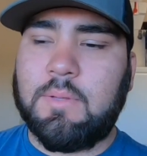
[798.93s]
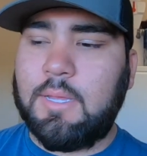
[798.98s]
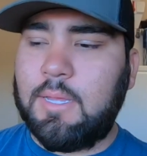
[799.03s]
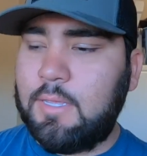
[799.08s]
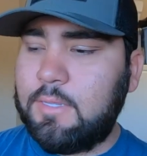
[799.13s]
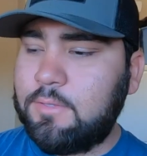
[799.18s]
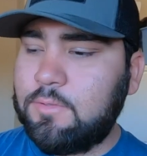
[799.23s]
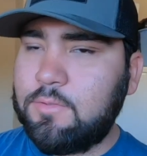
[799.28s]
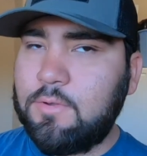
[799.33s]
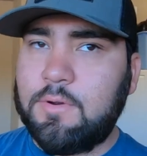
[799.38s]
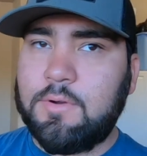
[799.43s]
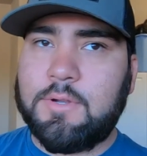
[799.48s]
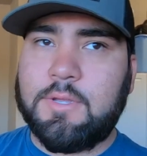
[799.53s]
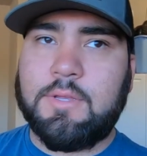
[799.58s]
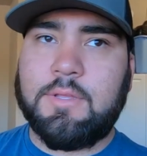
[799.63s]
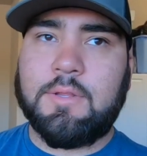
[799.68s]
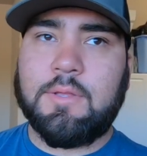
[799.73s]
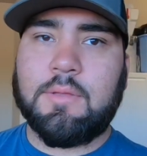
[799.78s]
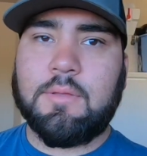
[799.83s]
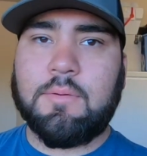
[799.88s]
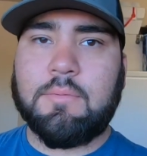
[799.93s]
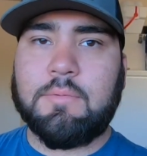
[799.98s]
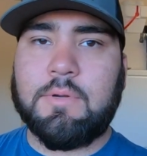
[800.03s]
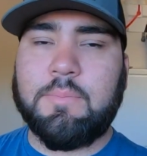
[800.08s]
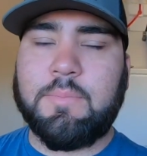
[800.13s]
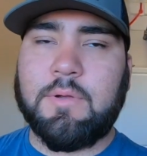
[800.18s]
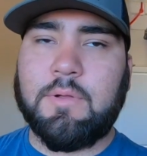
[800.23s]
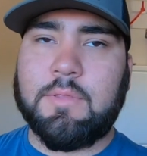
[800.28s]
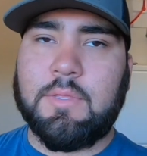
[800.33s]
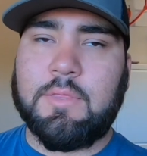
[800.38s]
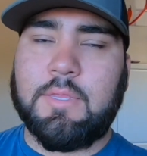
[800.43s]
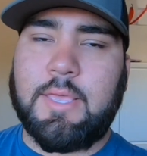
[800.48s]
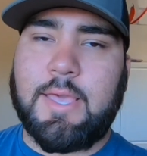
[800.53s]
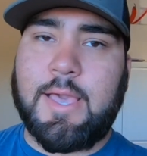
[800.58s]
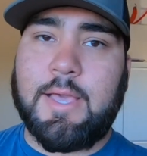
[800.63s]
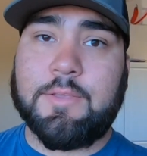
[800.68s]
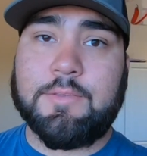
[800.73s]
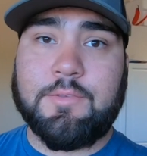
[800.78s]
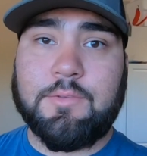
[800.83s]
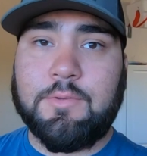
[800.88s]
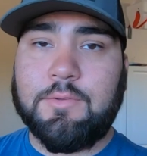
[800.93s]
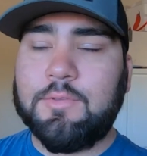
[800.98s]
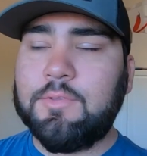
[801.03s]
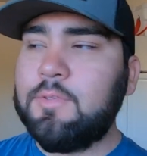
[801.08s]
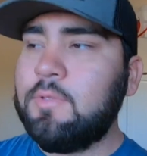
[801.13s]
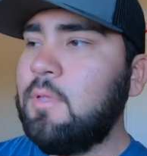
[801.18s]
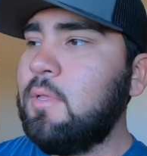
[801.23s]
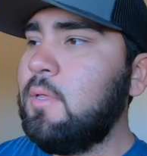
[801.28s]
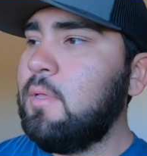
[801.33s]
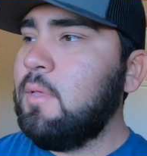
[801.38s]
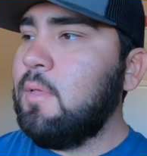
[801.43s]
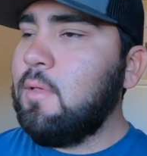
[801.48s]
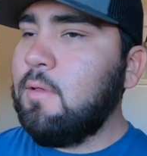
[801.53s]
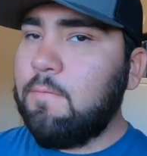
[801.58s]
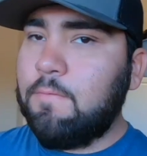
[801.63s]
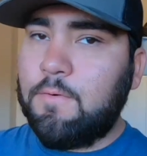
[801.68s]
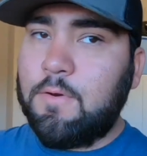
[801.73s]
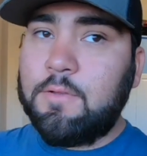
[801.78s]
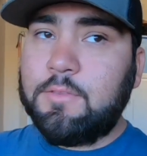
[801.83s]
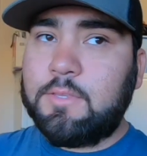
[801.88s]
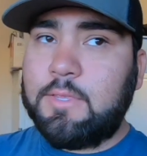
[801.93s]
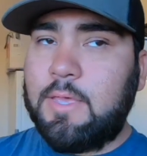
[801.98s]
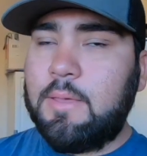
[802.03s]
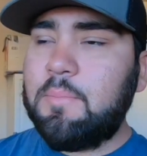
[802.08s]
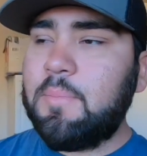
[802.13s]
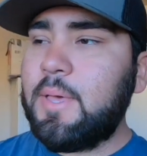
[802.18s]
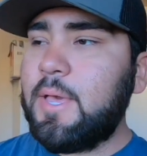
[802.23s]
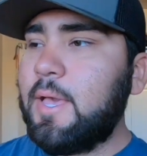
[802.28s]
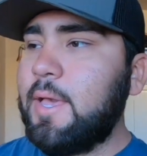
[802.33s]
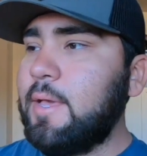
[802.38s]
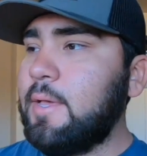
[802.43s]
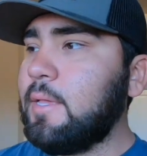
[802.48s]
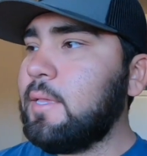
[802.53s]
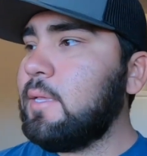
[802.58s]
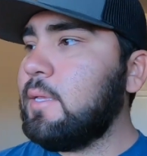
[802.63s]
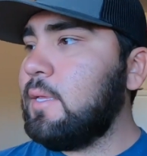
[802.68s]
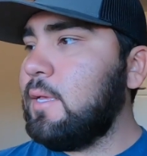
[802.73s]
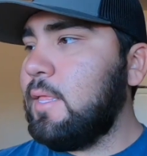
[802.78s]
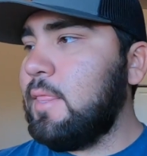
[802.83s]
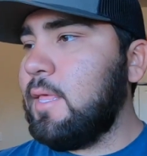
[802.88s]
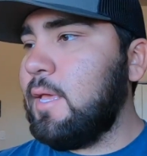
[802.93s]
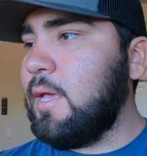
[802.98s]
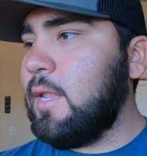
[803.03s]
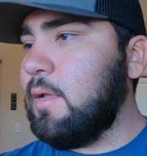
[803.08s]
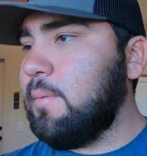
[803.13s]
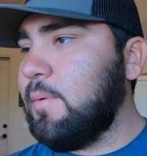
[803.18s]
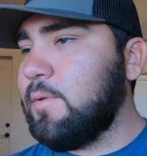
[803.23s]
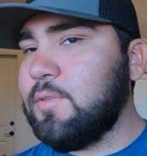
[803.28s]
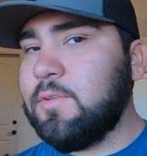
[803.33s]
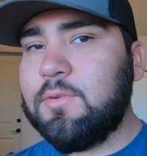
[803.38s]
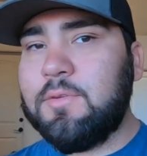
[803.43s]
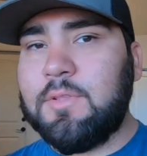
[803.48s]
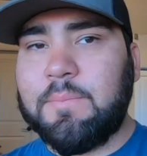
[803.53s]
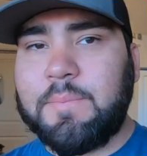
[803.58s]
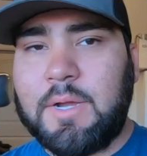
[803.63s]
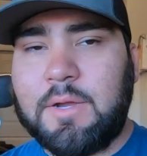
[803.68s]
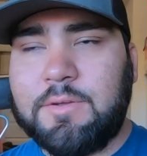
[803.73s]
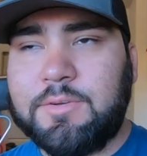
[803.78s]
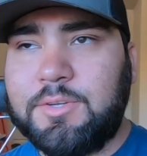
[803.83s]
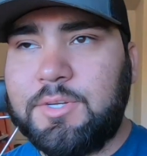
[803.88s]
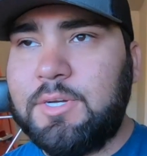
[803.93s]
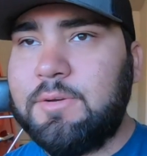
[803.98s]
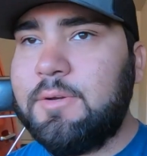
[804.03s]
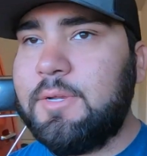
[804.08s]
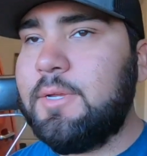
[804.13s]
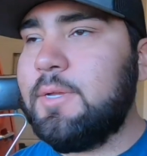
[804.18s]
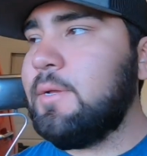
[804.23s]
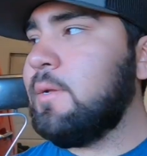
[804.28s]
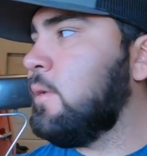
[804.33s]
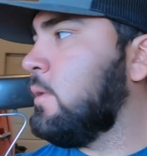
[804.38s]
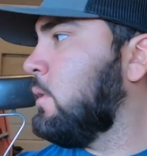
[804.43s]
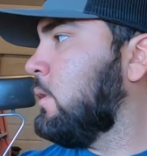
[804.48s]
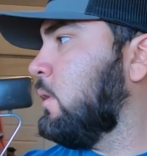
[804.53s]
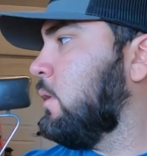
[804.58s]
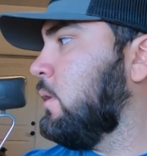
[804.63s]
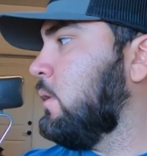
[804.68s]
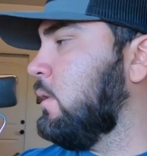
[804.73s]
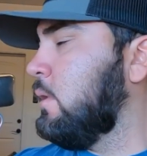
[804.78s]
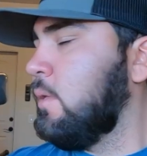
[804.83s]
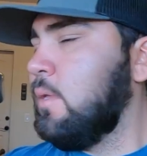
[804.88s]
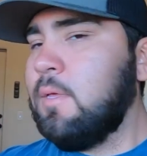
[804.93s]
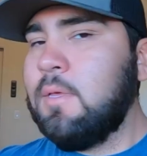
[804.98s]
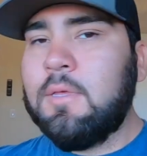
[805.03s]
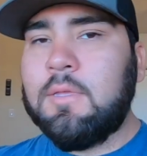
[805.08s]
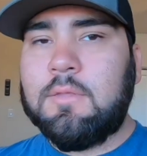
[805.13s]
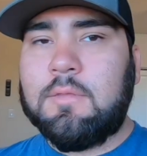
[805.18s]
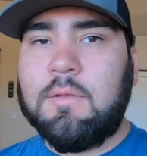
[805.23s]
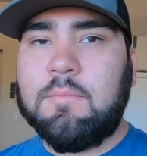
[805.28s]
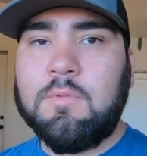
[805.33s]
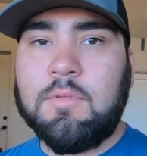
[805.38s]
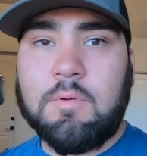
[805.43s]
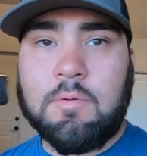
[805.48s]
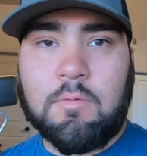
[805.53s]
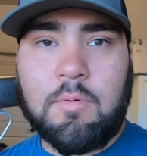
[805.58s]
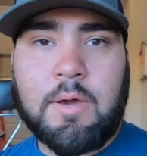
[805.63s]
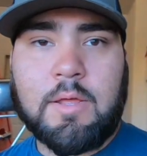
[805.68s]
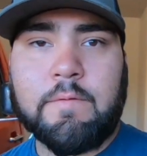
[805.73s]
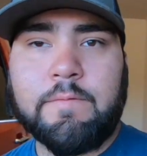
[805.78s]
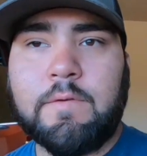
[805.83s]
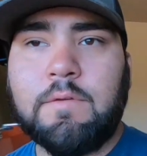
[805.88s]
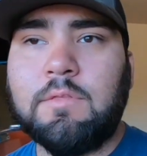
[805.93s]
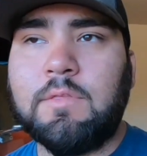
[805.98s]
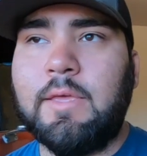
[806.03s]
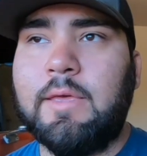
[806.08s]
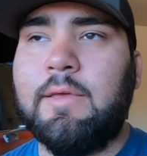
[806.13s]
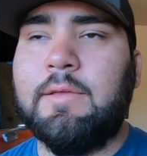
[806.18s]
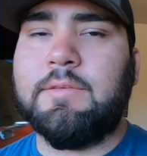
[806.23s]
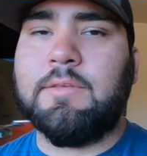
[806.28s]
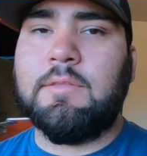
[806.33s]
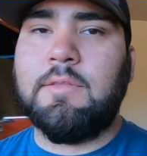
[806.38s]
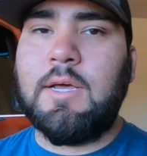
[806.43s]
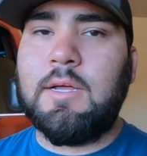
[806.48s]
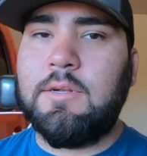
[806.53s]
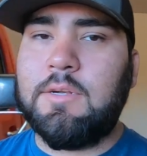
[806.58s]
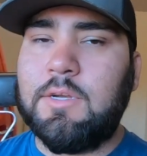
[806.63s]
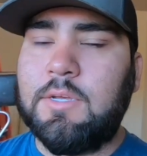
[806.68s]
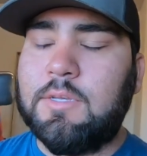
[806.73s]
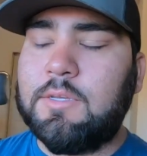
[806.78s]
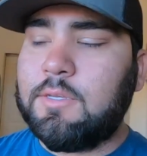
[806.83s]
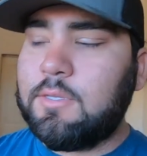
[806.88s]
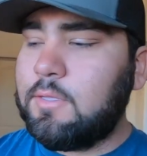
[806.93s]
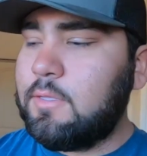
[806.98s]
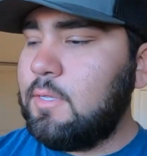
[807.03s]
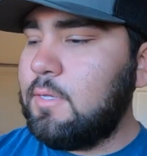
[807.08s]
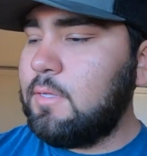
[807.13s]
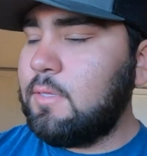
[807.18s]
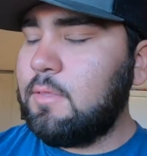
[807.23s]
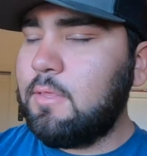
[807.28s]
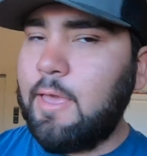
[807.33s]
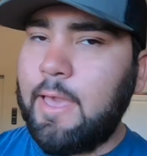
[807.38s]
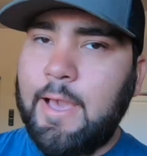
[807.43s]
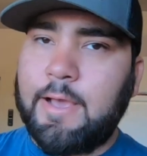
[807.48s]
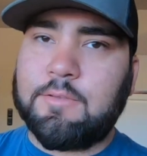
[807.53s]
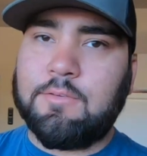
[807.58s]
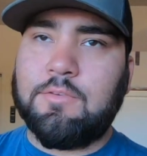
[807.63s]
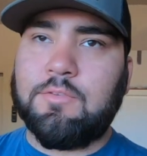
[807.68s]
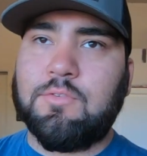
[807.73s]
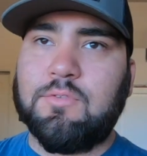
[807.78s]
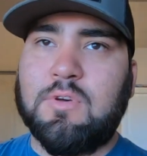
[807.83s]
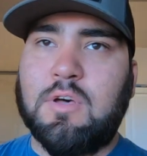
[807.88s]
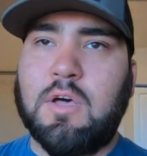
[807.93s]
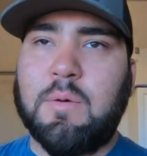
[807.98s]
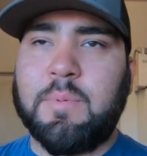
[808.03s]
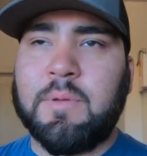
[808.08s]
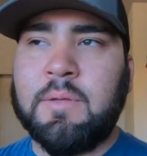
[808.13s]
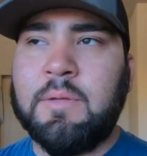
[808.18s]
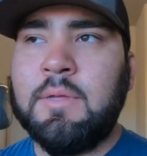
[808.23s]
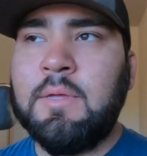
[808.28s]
I started rebuilding the axles, front and back, and then I'm also doing the power steering. So I'm doing quite a few things, not just the axle swap.